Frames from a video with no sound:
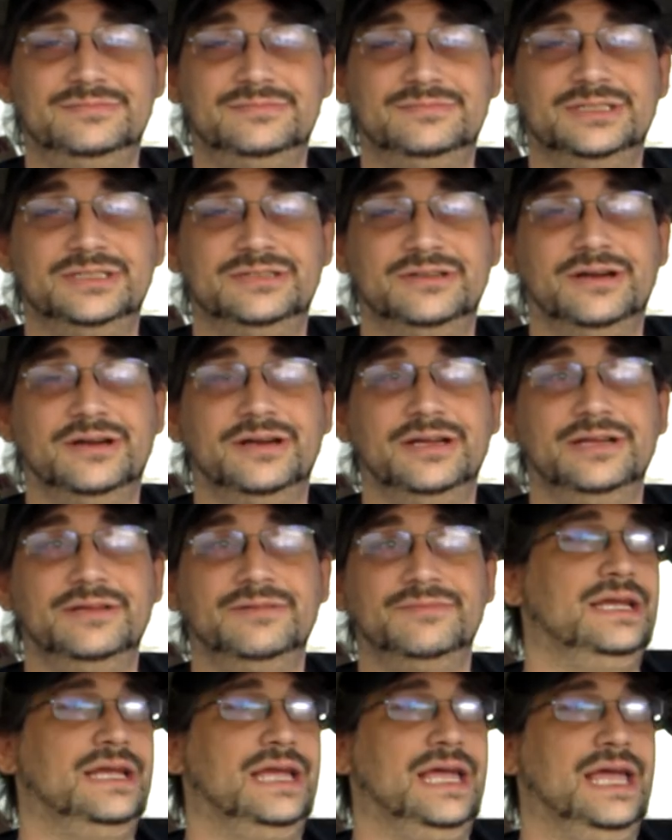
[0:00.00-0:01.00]
the drawing.
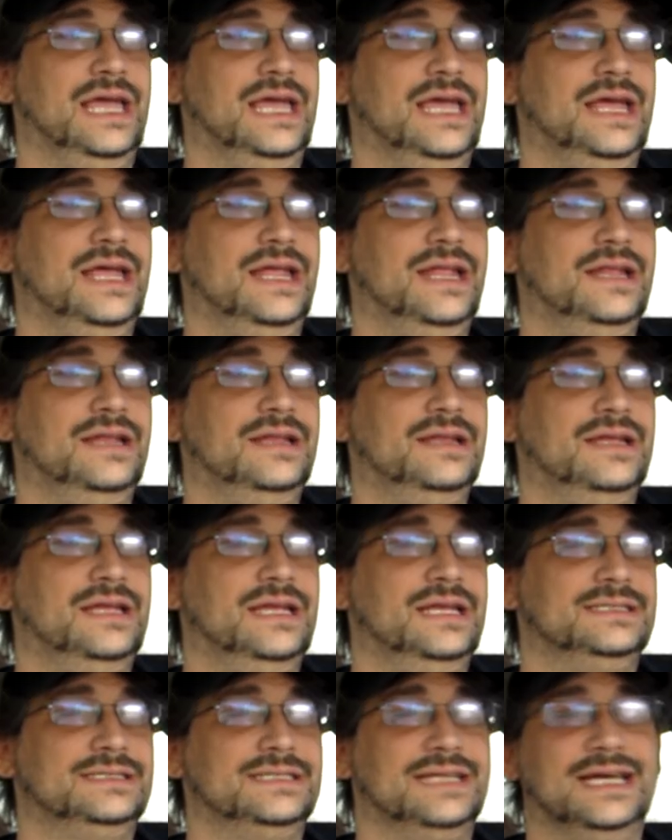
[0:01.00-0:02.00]
And
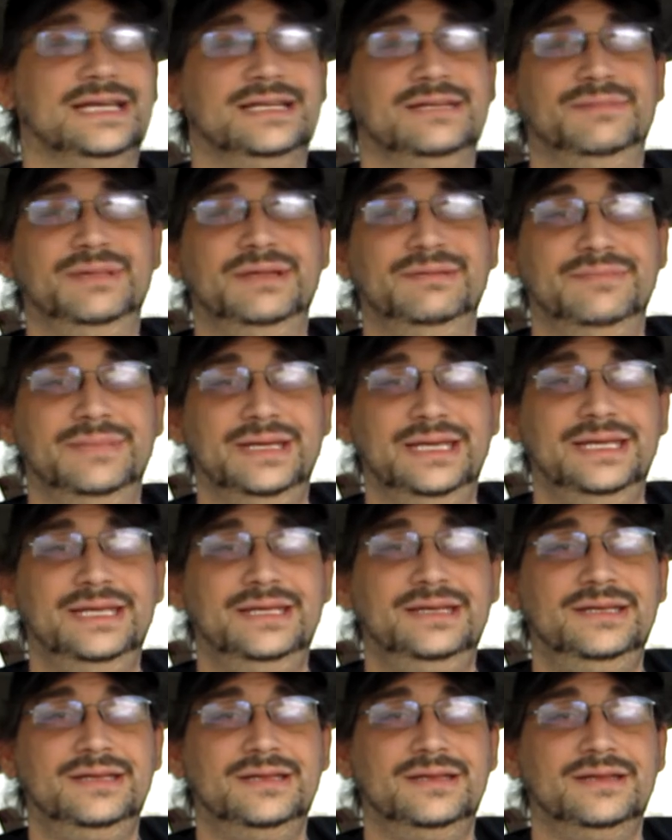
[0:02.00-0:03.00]
it's not to be
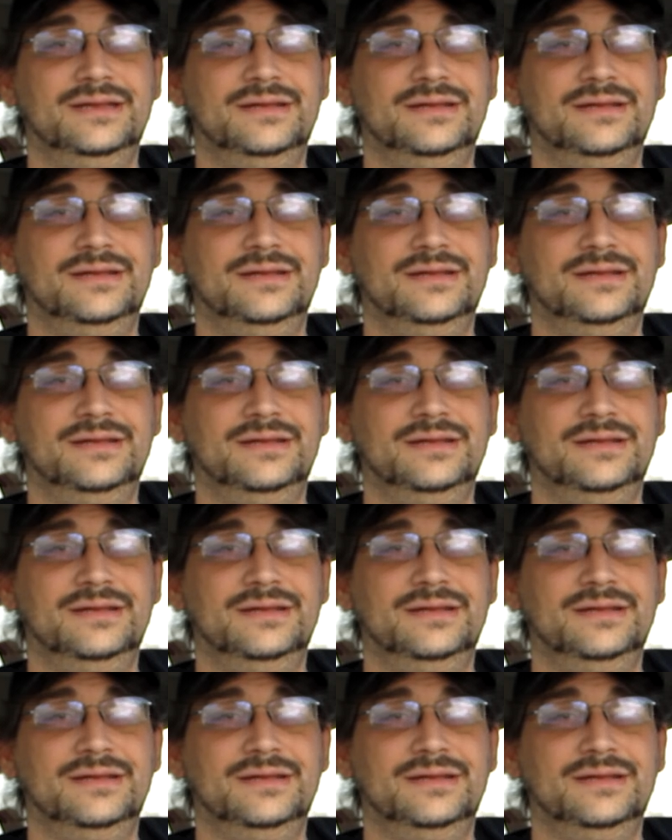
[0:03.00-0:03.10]
mean,